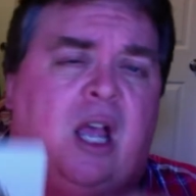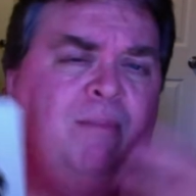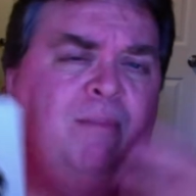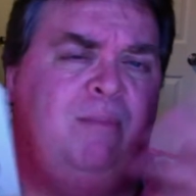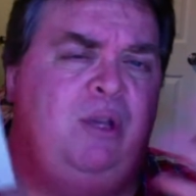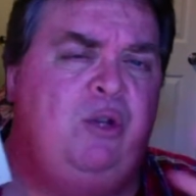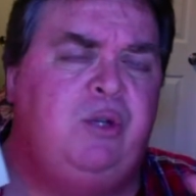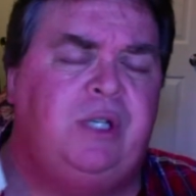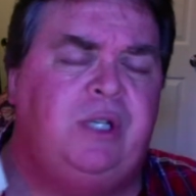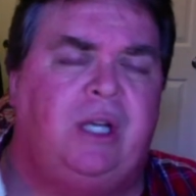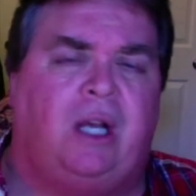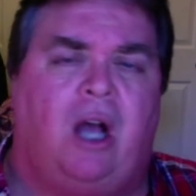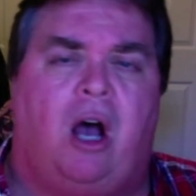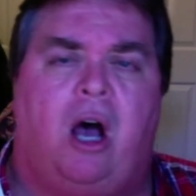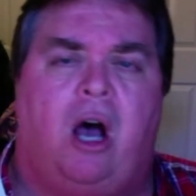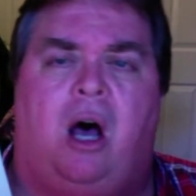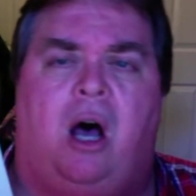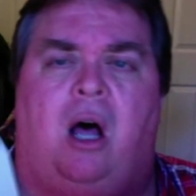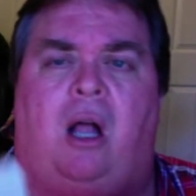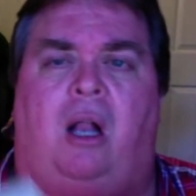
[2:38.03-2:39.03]
music
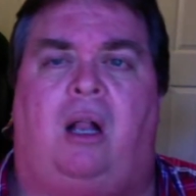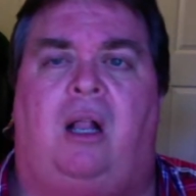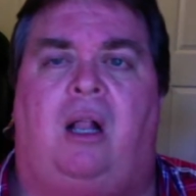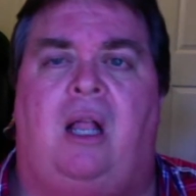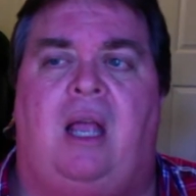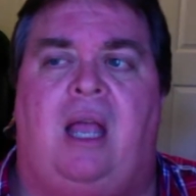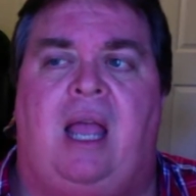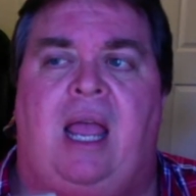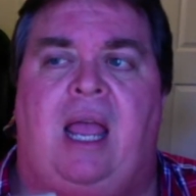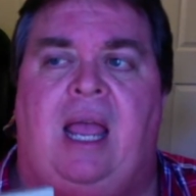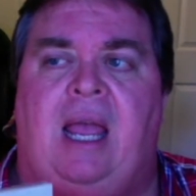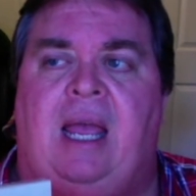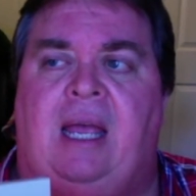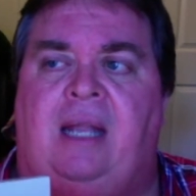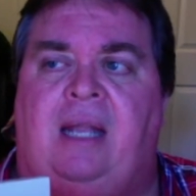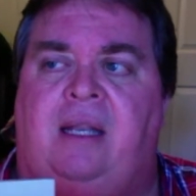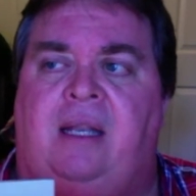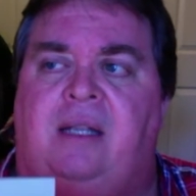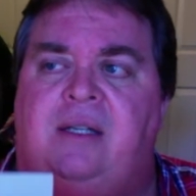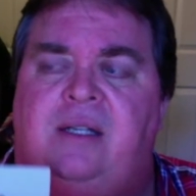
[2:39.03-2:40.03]
hall,
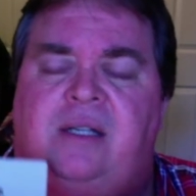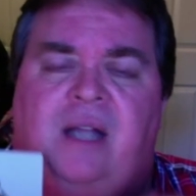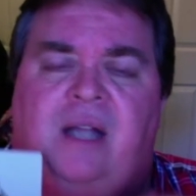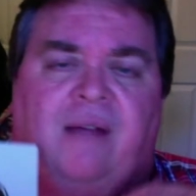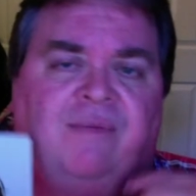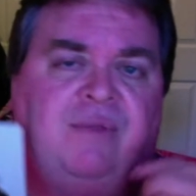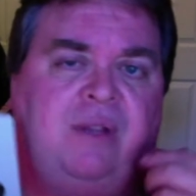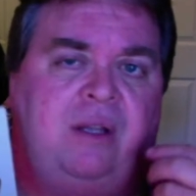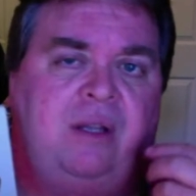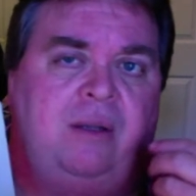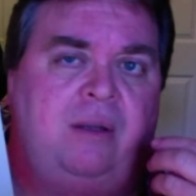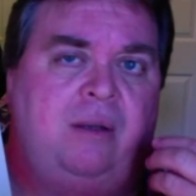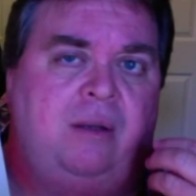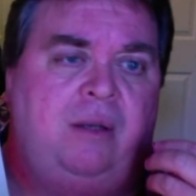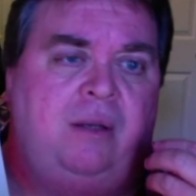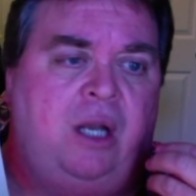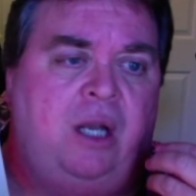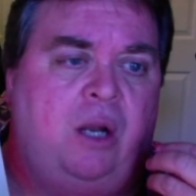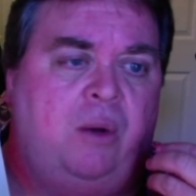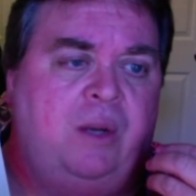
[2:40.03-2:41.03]
and stuff that,
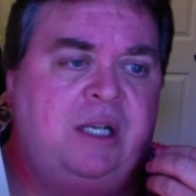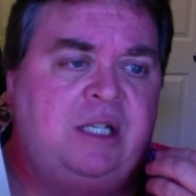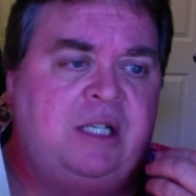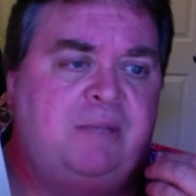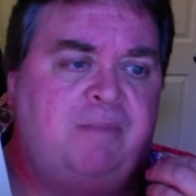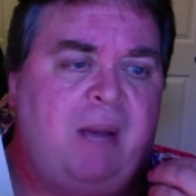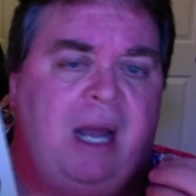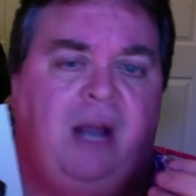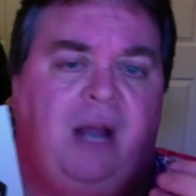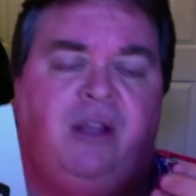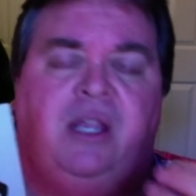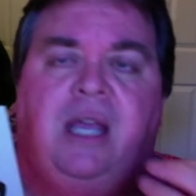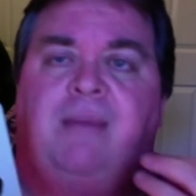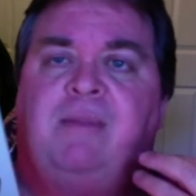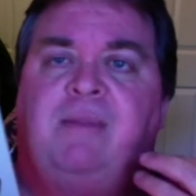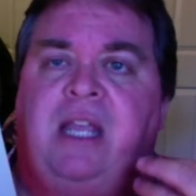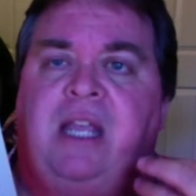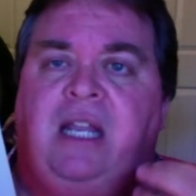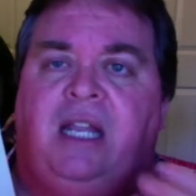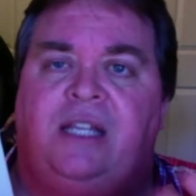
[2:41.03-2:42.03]
you know, inspired
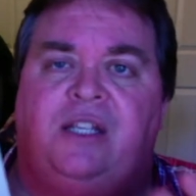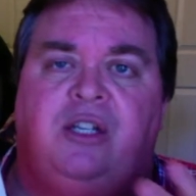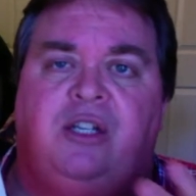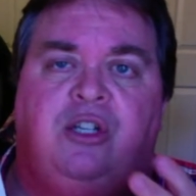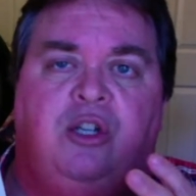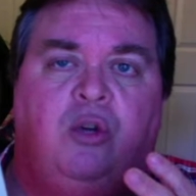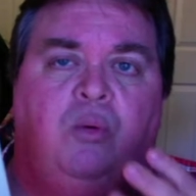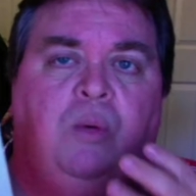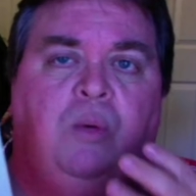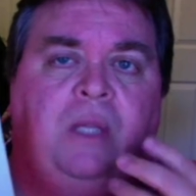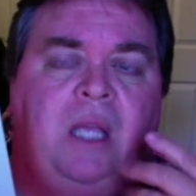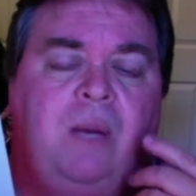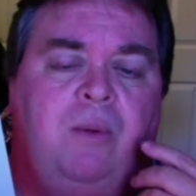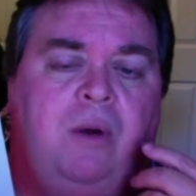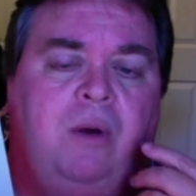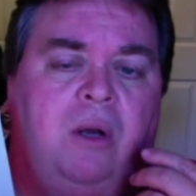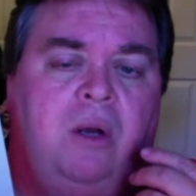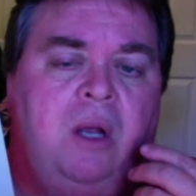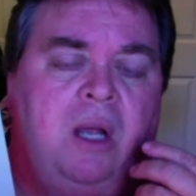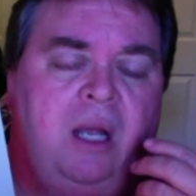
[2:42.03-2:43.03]
them and they listened to when they
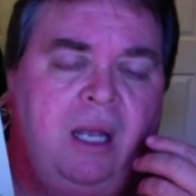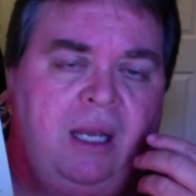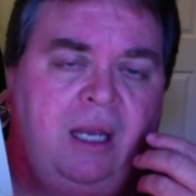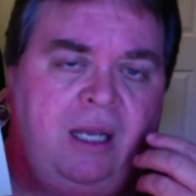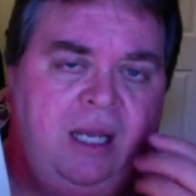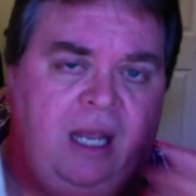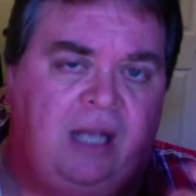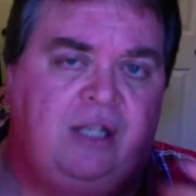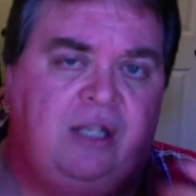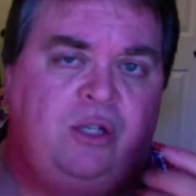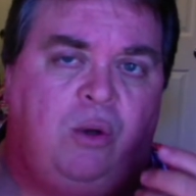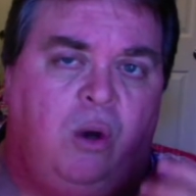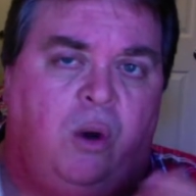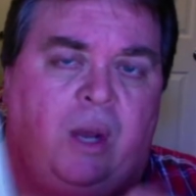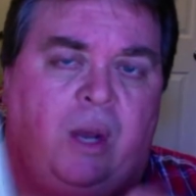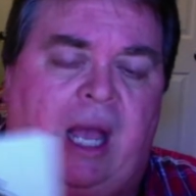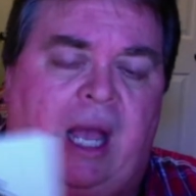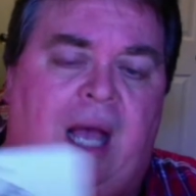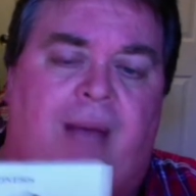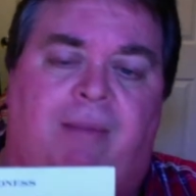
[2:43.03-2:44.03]
were kids
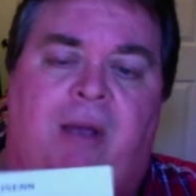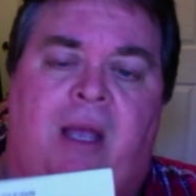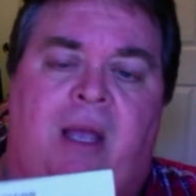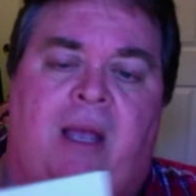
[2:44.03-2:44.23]
growing up.